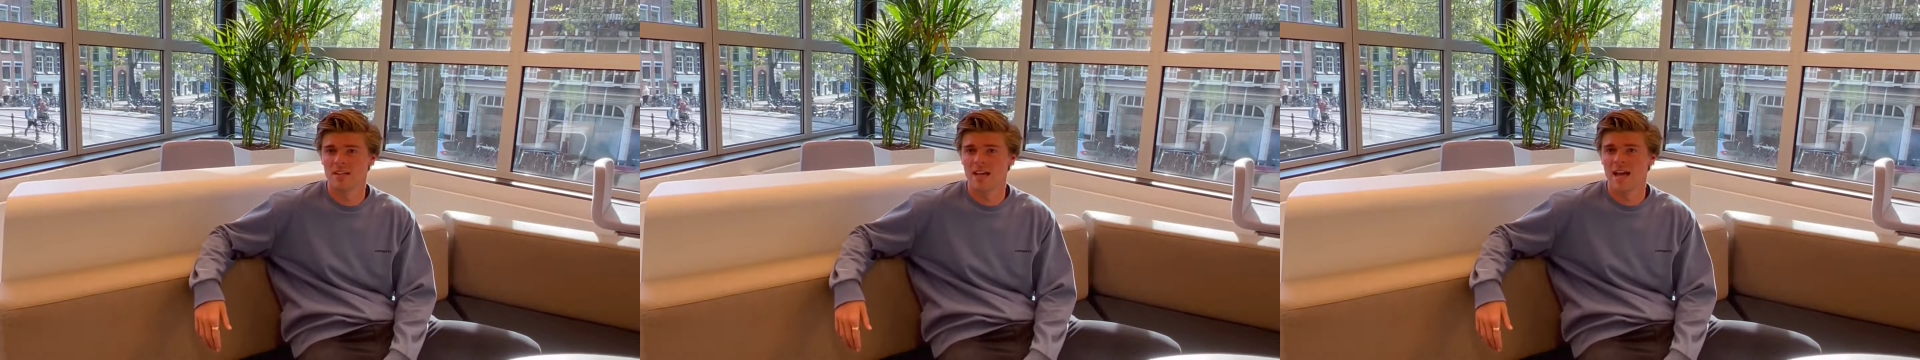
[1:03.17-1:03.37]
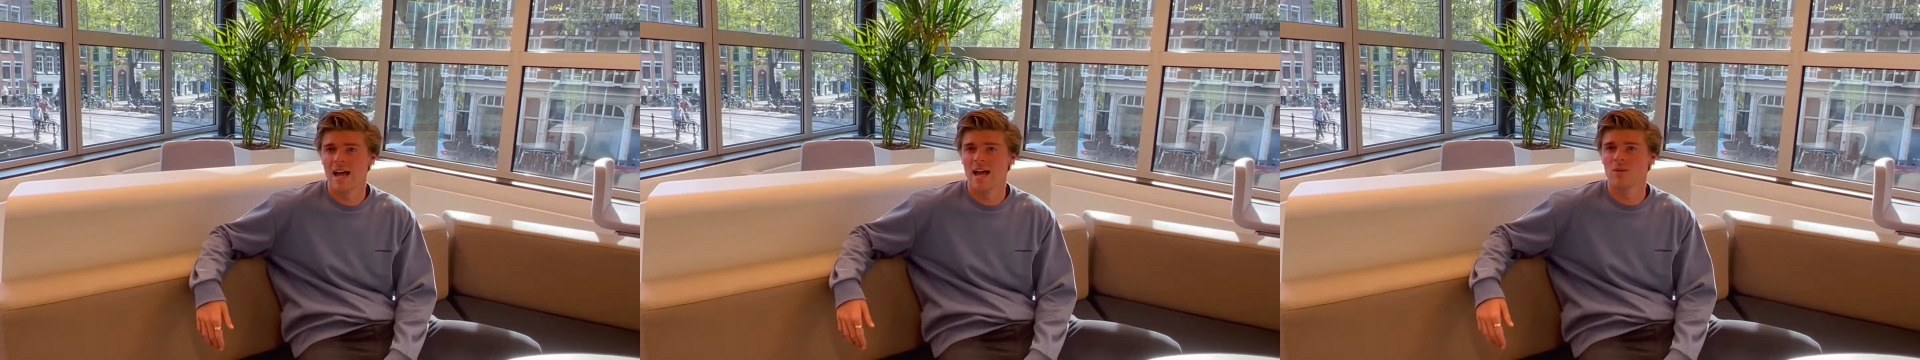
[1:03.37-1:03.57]

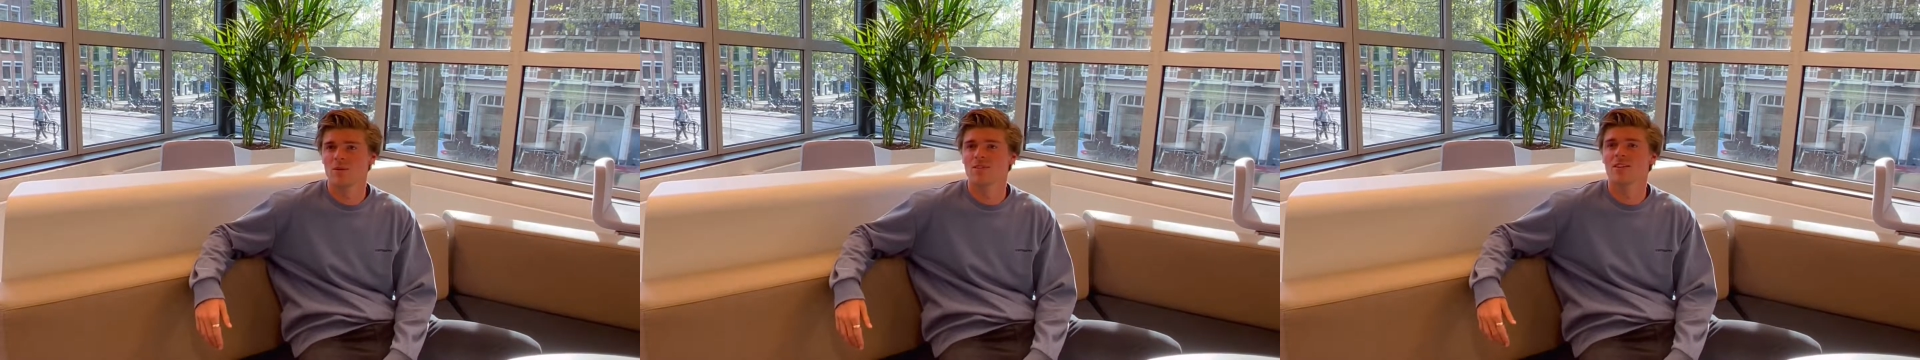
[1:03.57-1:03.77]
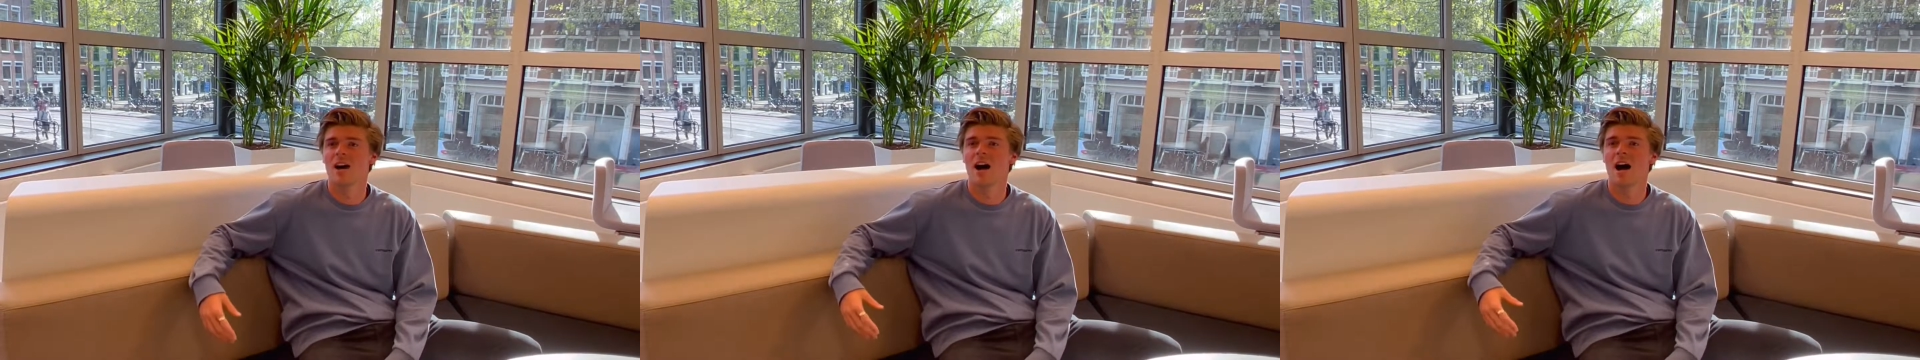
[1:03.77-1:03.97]
and with
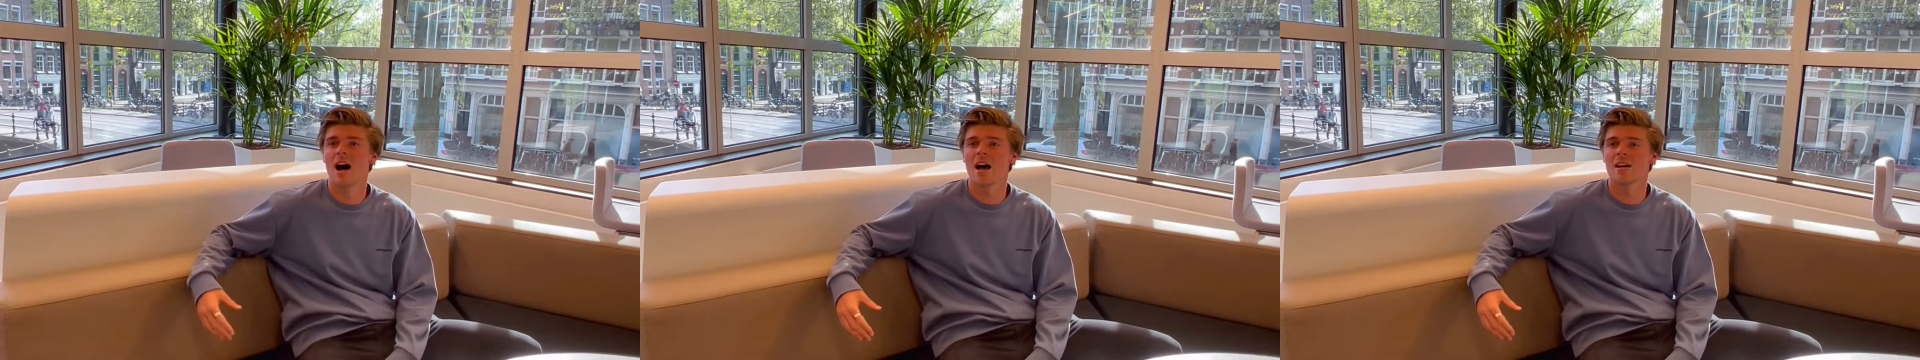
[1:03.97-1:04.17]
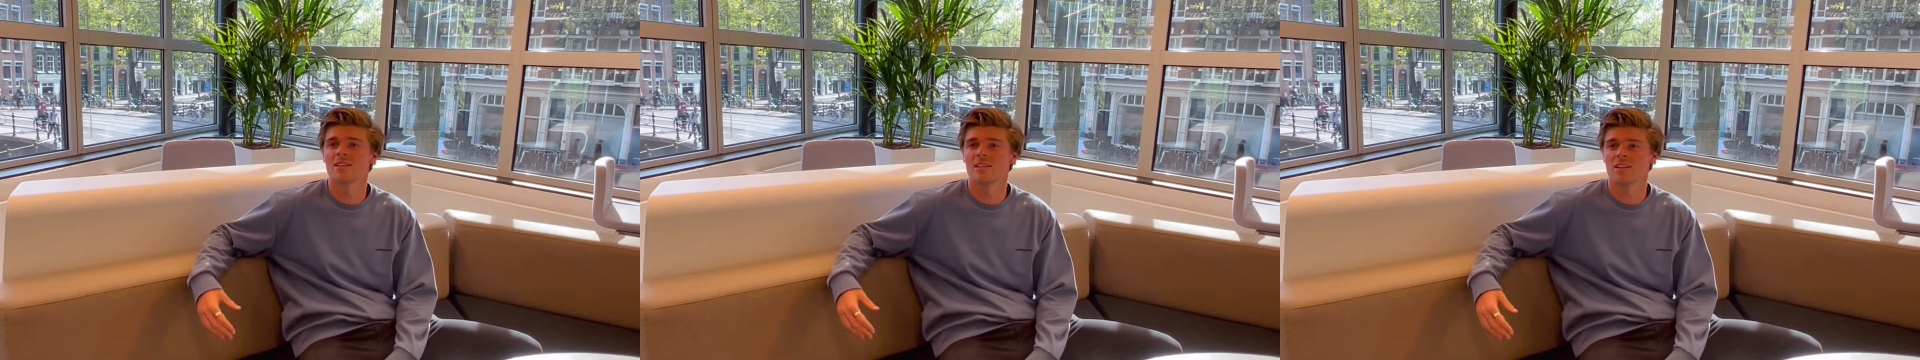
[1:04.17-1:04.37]
the
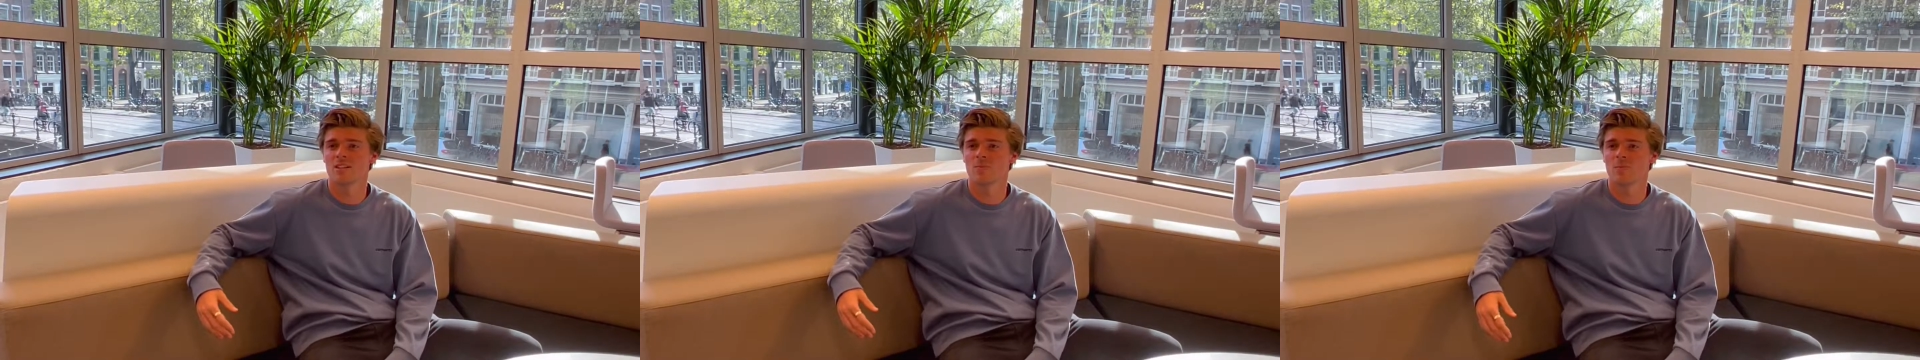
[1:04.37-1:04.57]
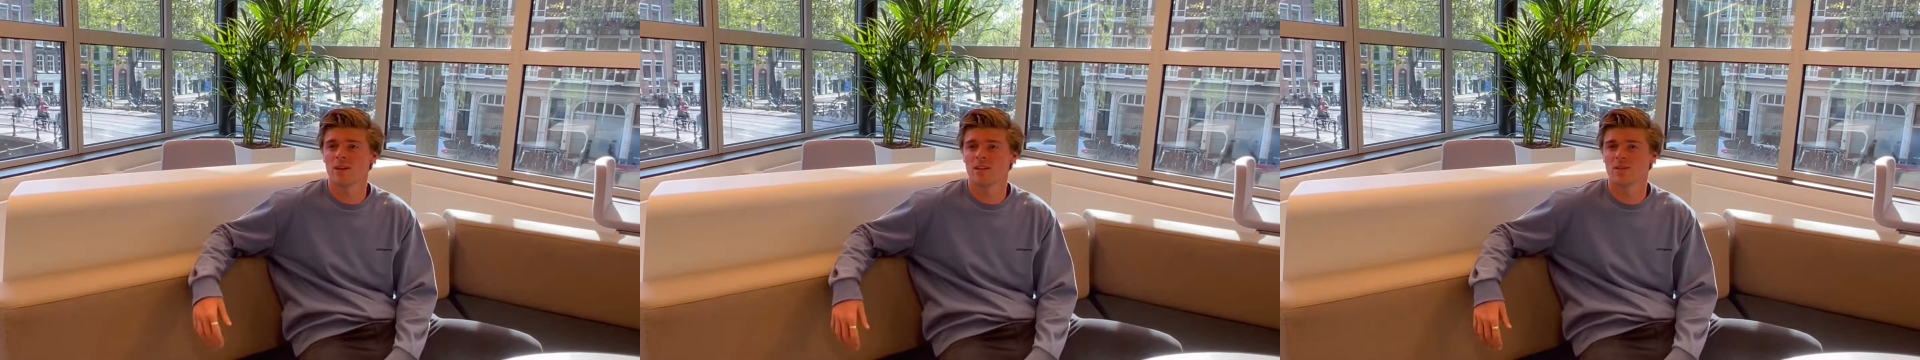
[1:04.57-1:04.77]
highest
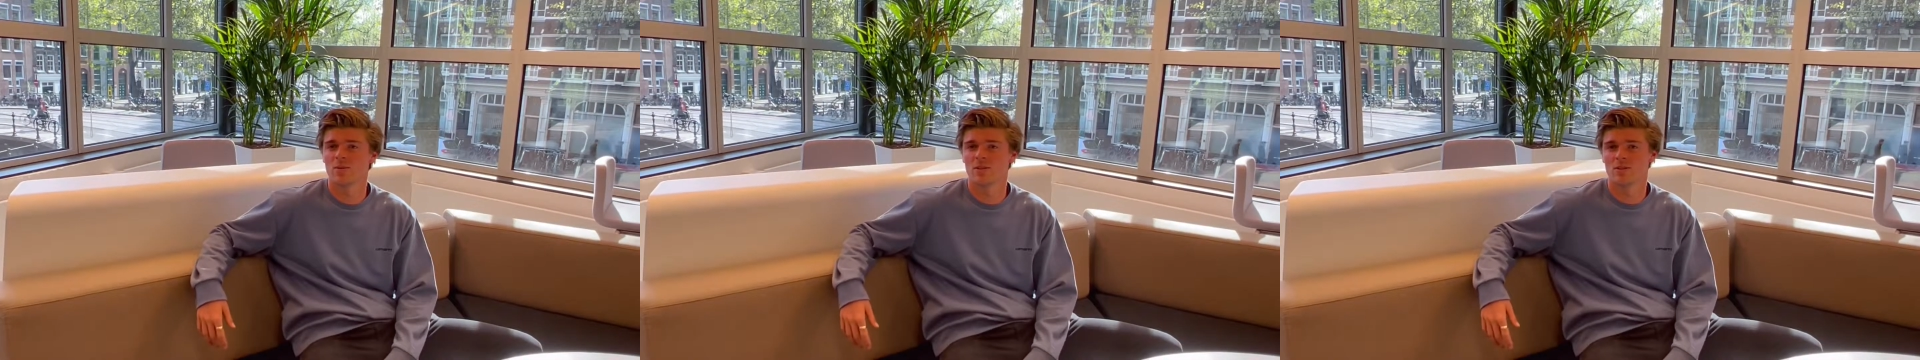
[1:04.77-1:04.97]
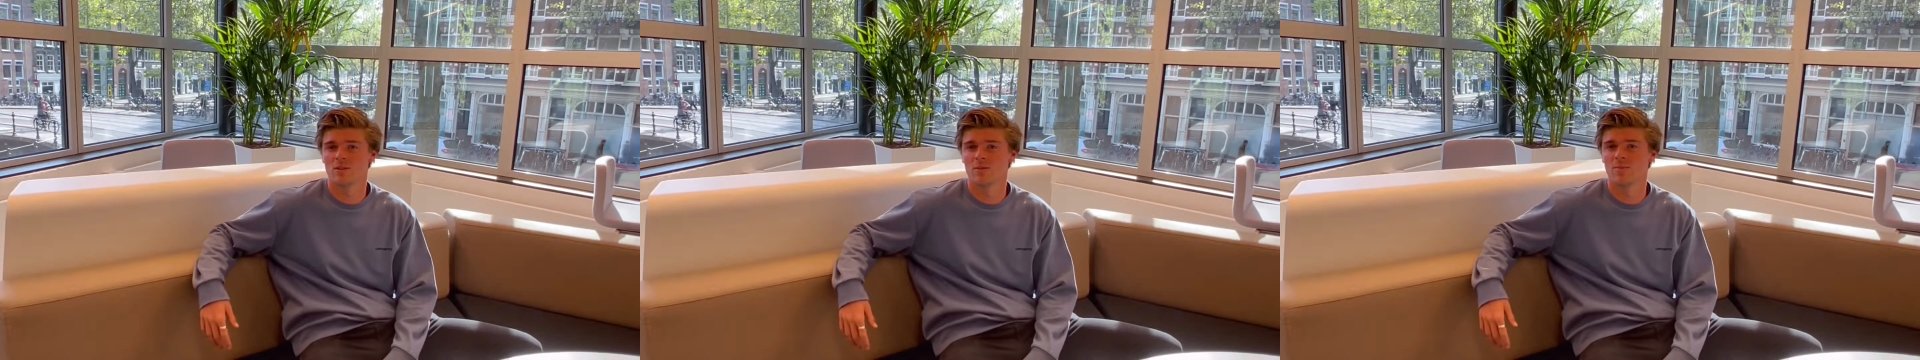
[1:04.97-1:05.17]
expected
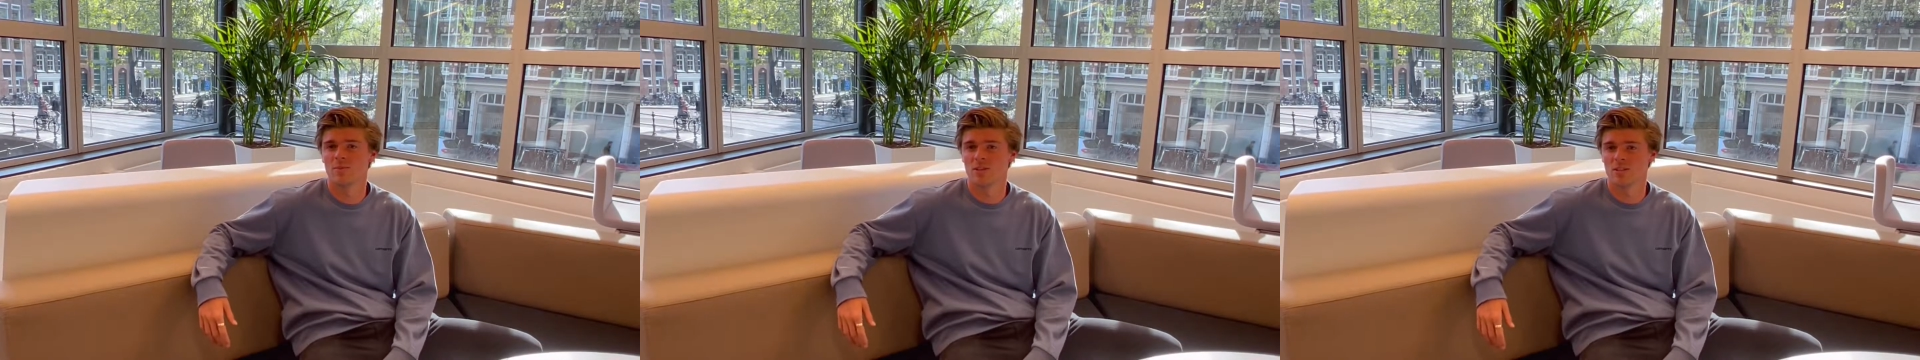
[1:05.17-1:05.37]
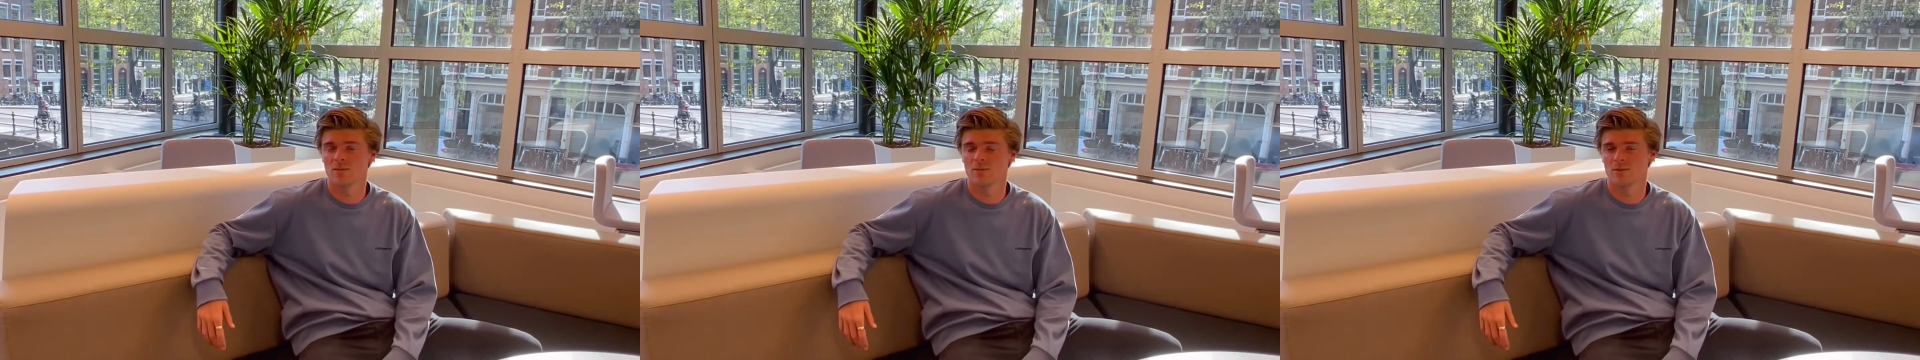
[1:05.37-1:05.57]
return
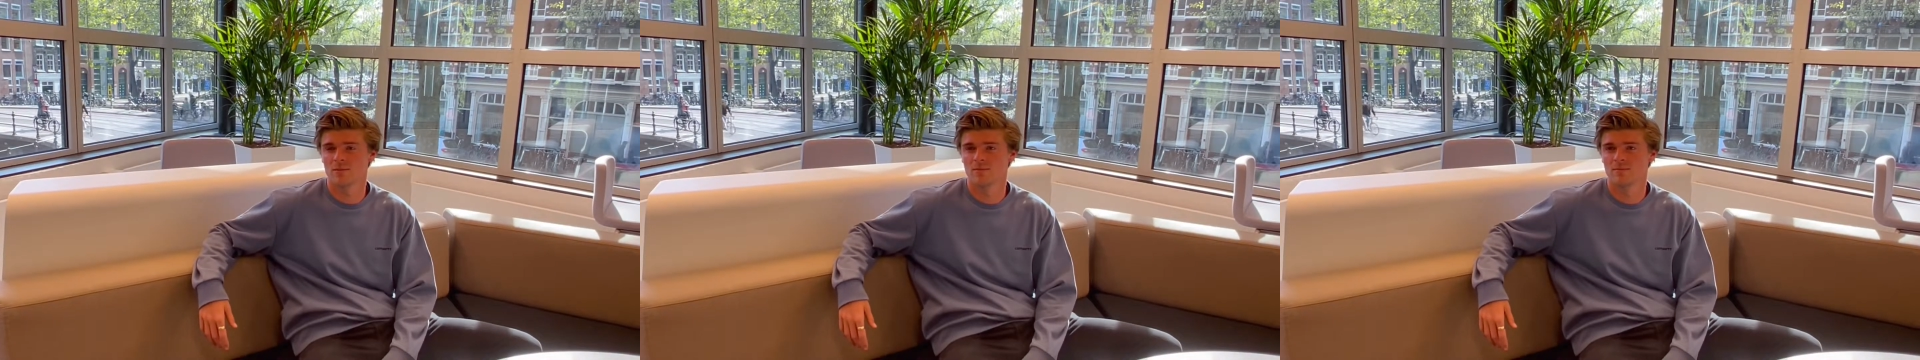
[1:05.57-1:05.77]
possible.